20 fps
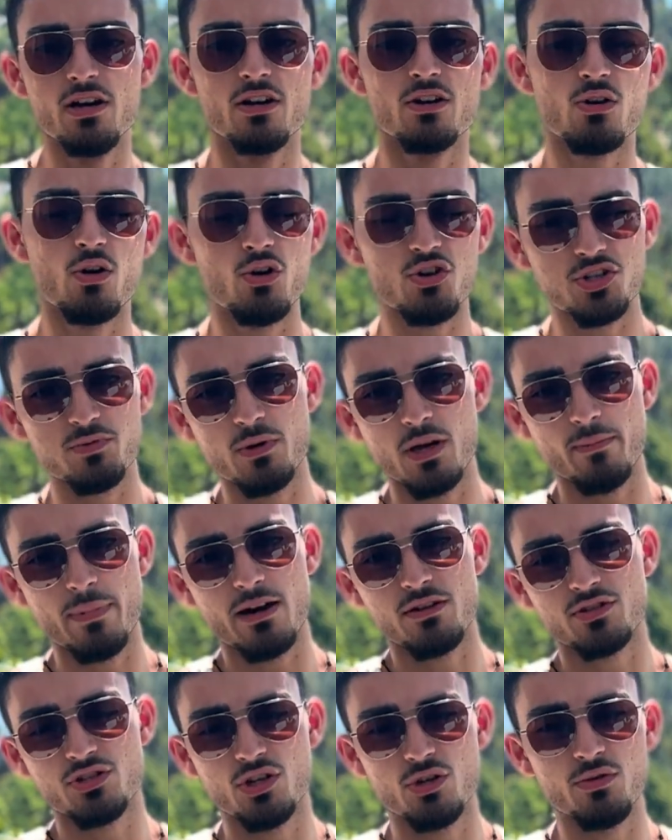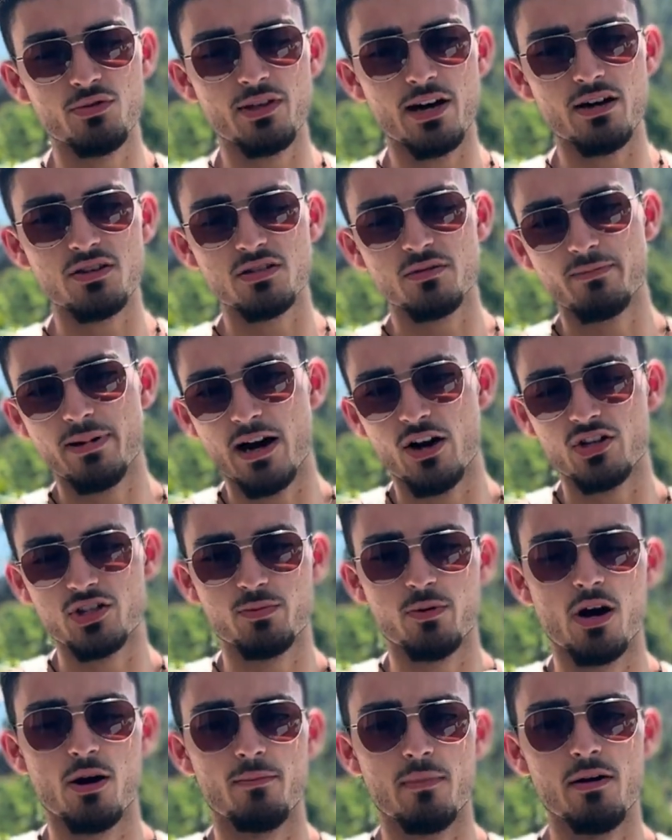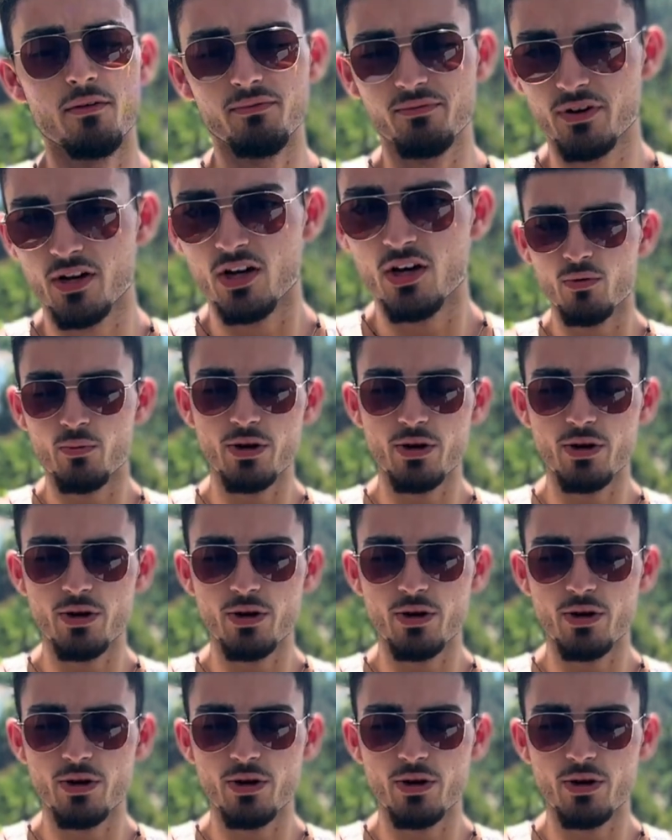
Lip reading: costs me about £2,000 per month,